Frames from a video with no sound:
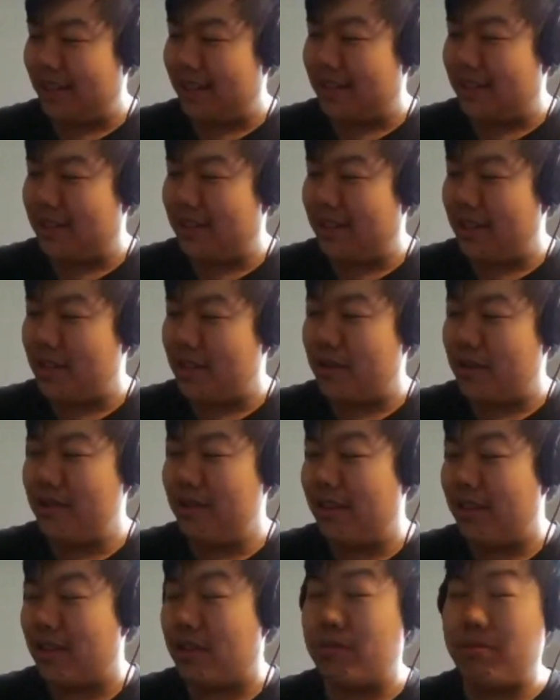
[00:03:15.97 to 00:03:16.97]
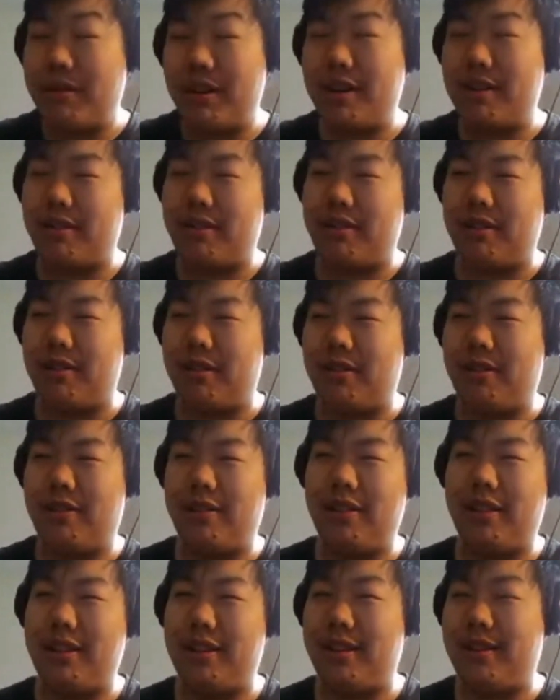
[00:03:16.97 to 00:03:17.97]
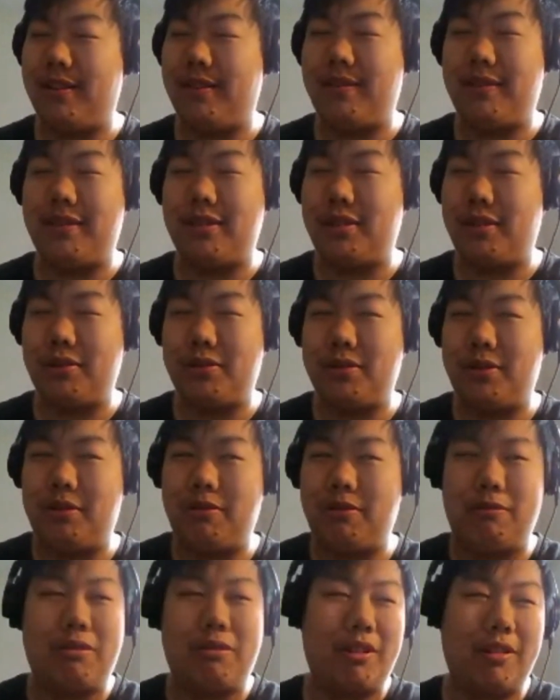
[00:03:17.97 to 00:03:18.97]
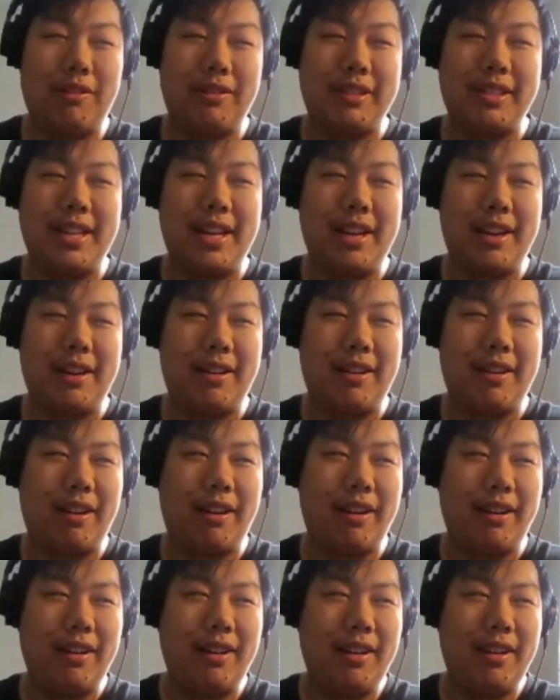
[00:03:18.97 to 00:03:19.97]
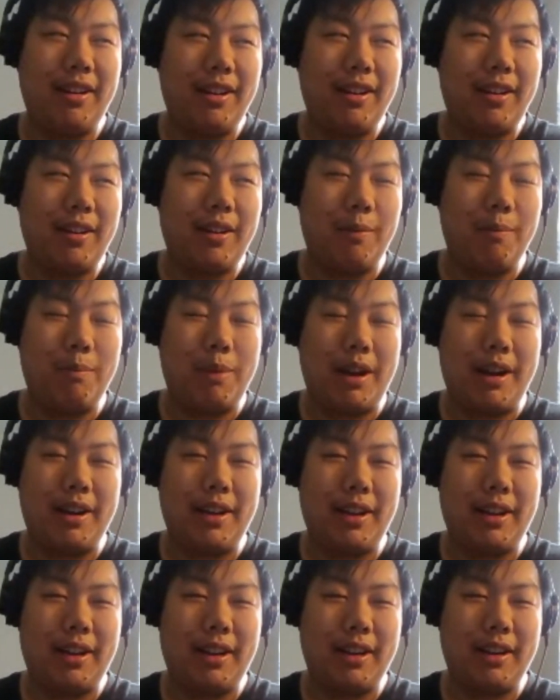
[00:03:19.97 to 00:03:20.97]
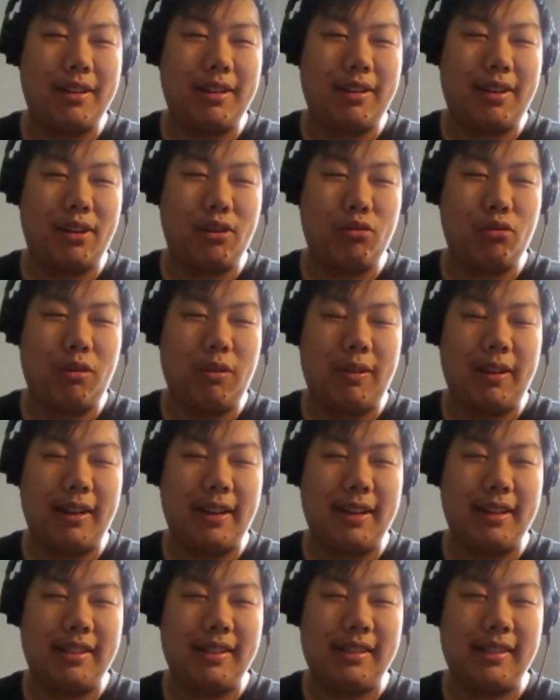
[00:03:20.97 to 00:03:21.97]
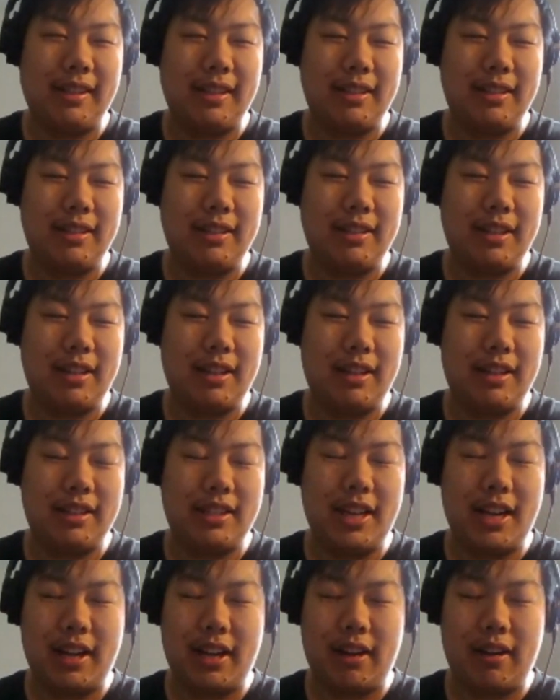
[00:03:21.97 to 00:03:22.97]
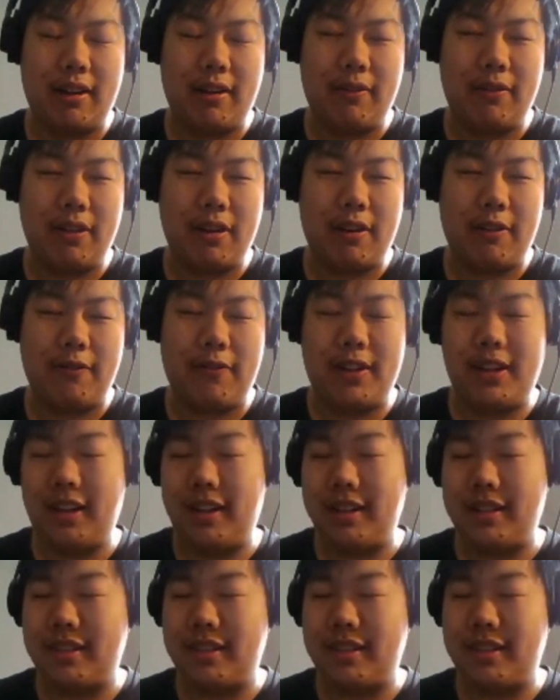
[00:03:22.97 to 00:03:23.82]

it's it's the Twitter or the social worlds that are combining and controlling us and uh, taking over our feeds.